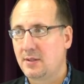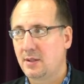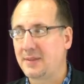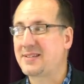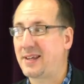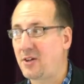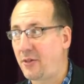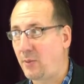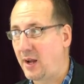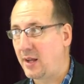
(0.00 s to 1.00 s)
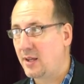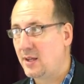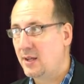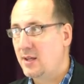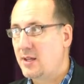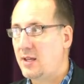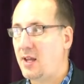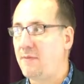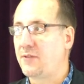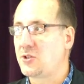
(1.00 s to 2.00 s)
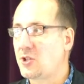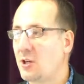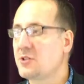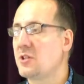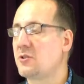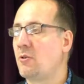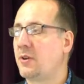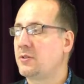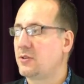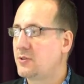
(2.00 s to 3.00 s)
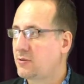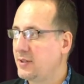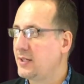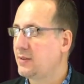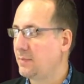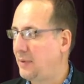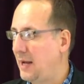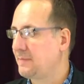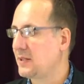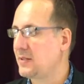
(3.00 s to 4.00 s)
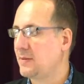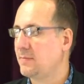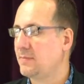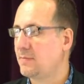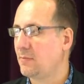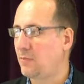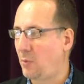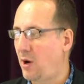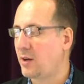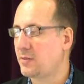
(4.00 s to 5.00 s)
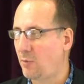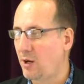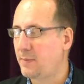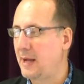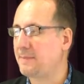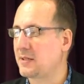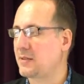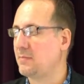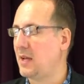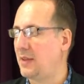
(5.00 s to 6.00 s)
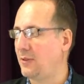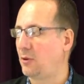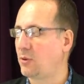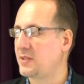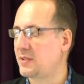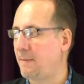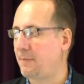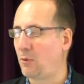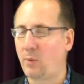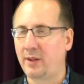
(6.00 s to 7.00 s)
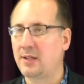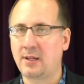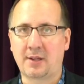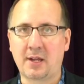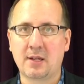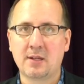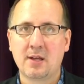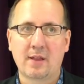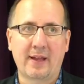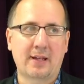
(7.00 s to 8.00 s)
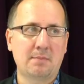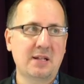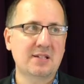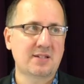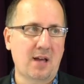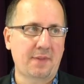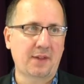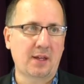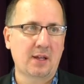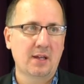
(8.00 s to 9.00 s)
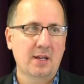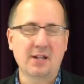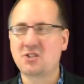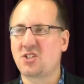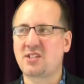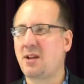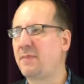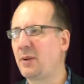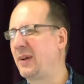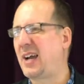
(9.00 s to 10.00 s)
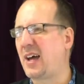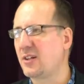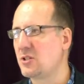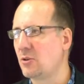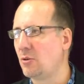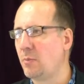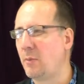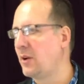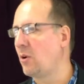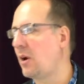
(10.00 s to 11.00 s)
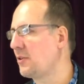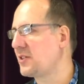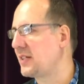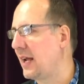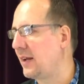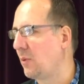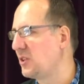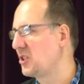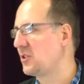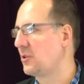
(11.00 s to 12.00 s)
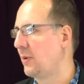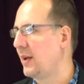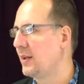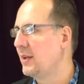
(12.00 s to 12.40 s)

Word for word: Let me say it another way. If the church is going to treat the baptism, the water baptism and the Lord's Supper willy-nilly, like it means nothing, and it's just something we kind of do, but we don't understand it, we just do it,